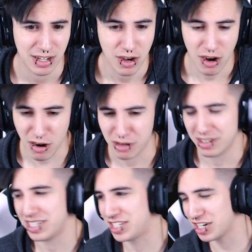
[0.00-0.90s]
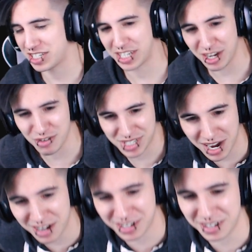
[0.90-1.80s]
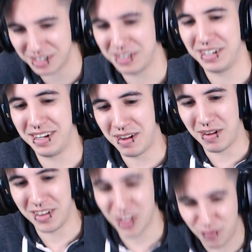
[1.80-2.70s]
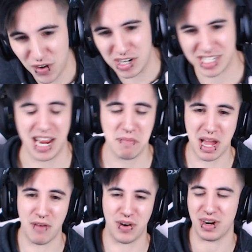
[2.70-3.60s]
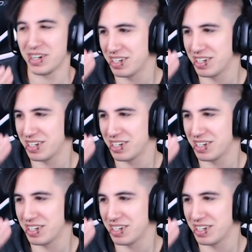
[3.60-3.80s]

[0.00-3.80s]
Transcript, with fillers: Oh, it's just a cute dog. The first time ever.